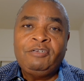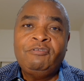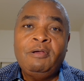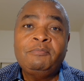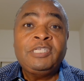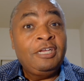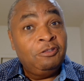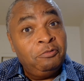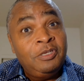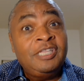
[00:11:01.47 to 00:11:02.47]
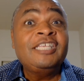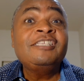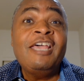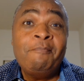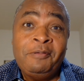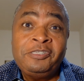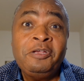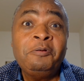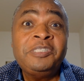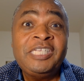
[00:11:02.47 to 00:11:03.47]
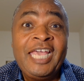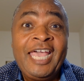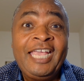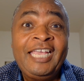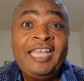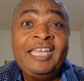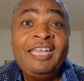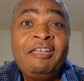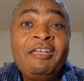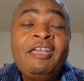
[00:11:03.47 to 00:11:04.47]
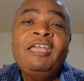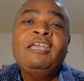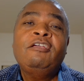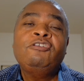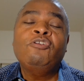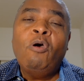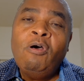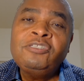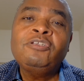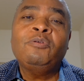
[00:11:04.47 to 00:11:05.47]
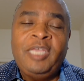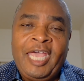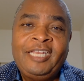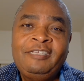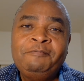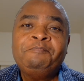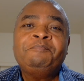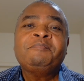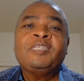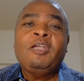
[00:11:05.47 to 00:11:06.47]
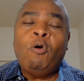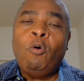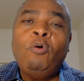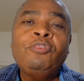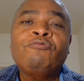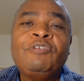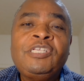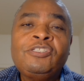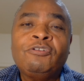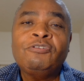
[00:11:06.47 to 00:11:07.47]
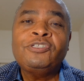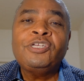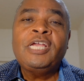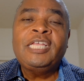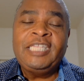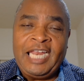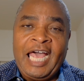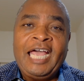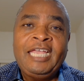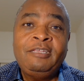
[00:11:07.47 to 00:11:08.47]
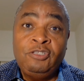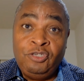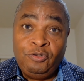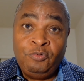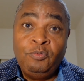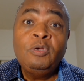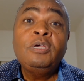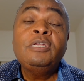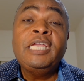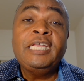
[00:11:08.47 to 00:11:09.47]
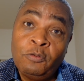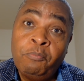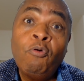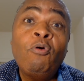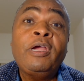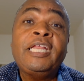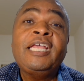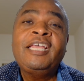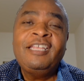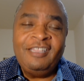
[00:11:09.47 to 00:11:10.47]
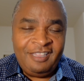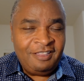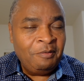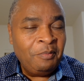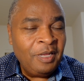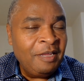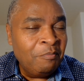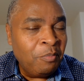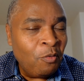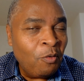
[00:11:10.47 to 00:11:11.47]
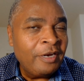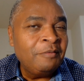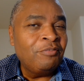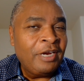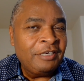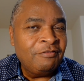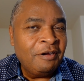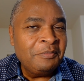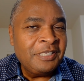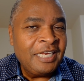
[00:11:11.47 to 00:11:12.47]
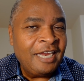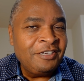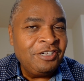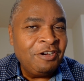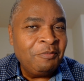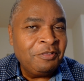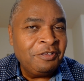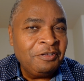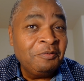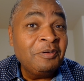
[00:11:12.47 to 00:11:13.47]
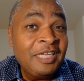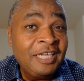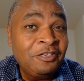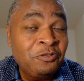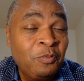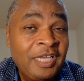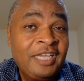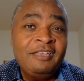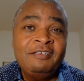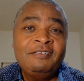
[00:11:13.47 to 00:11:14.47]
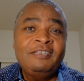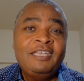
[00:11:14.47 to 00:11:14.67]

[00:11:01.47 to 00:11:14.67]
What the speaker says: Breadcrumbs, including this episode today. You also get all the research that I do to support the important breadcrumbs that I share with you each week.